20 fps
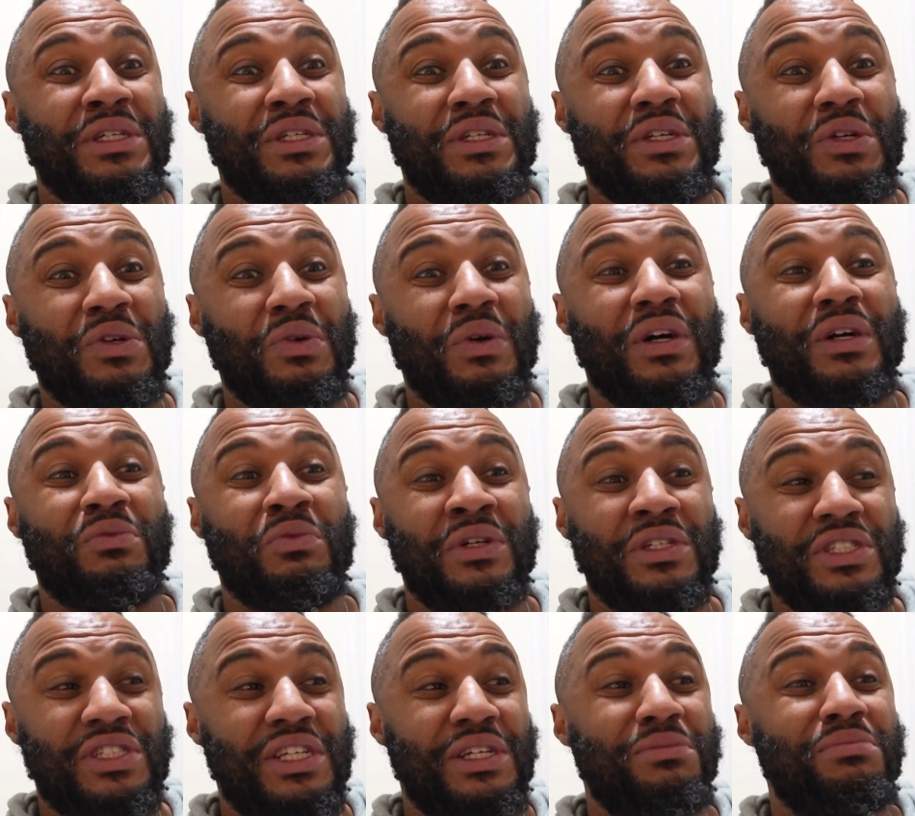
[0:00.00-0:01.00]
You are, when
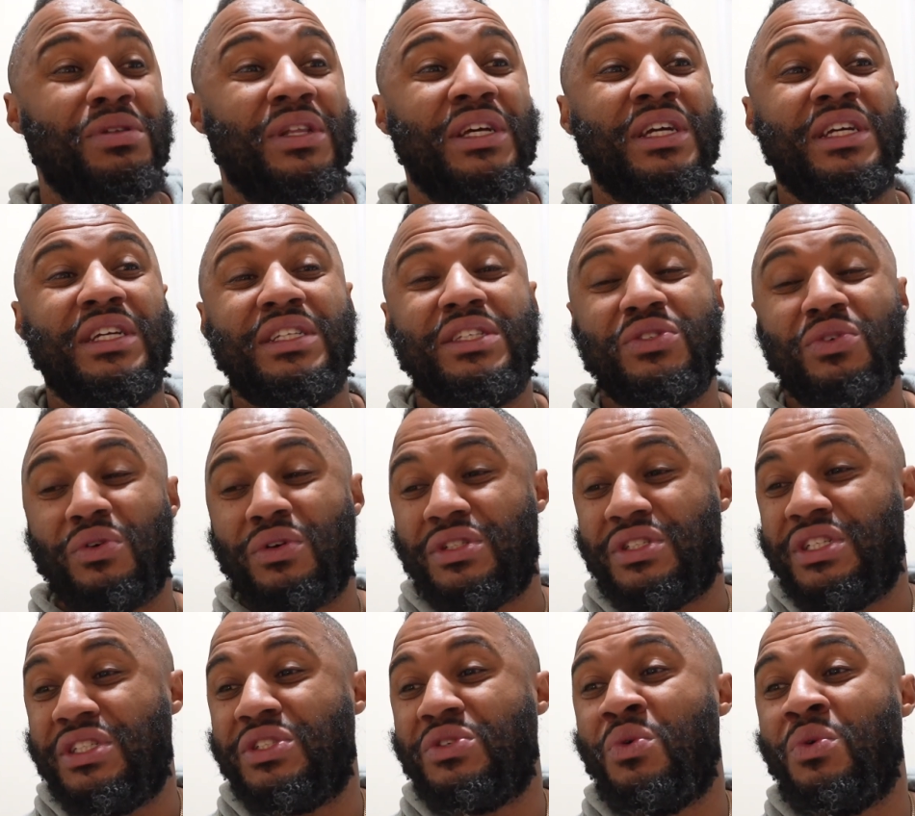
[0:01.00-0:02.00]
she bleeds or
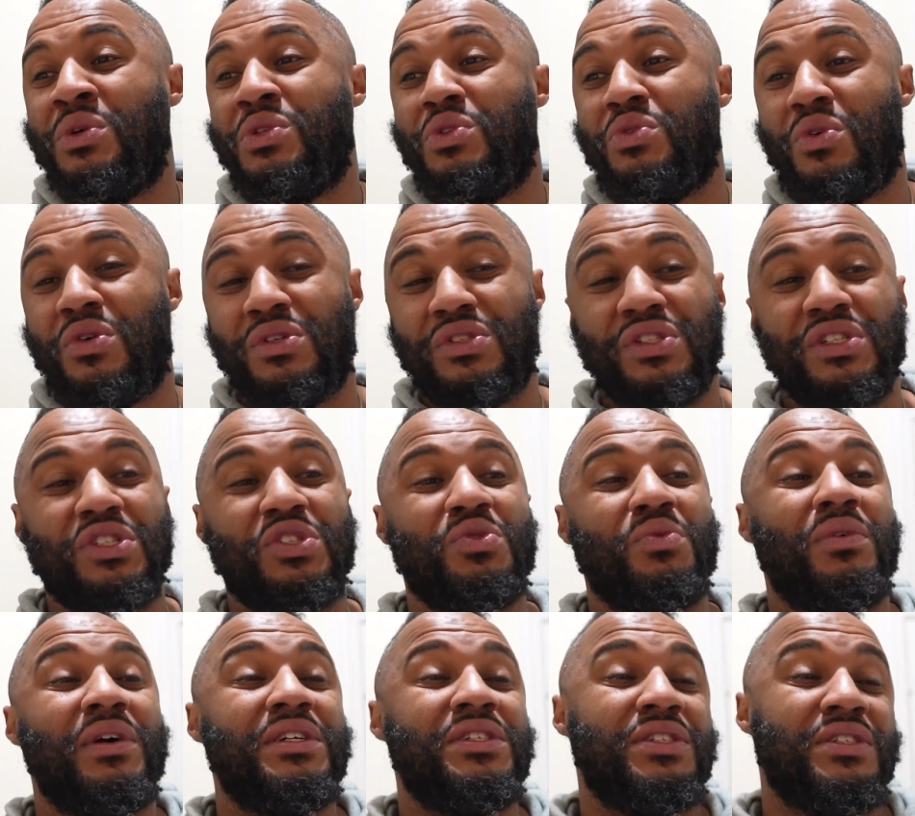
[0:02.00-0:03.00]
she's going through her
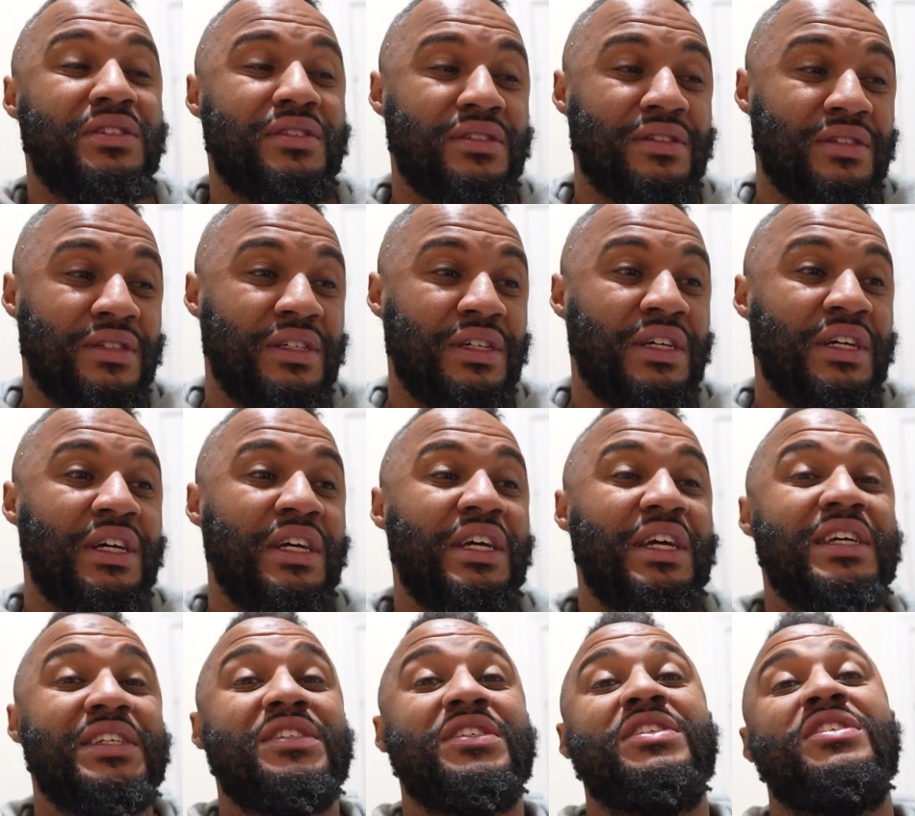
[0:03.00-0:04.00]
situation,
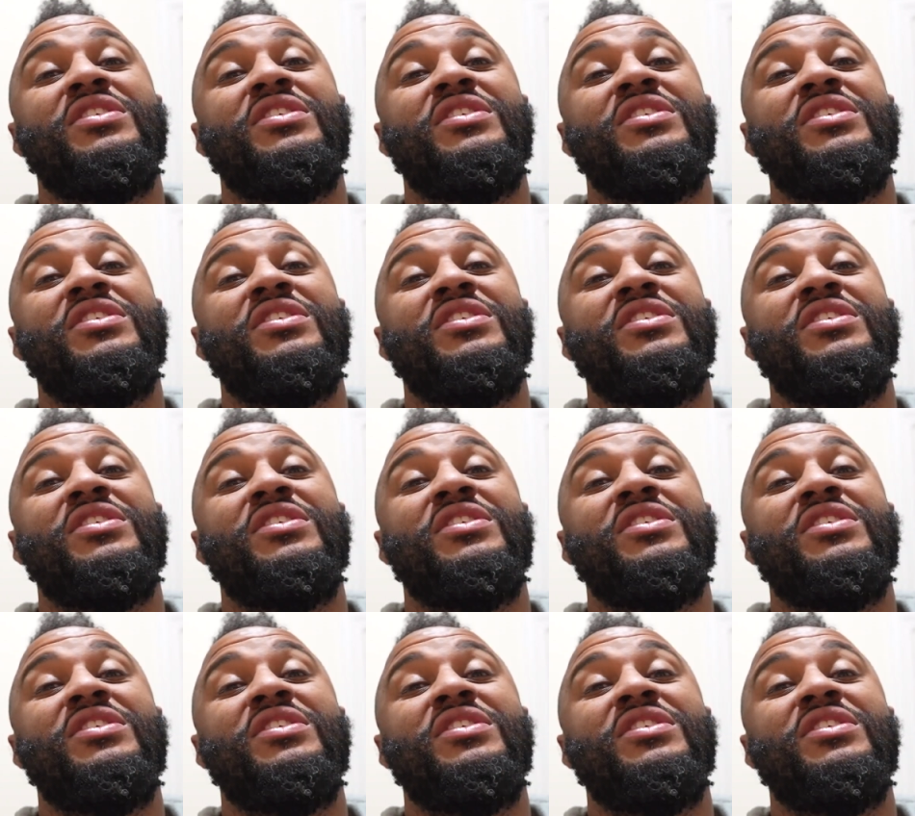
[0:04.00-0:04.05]
it's a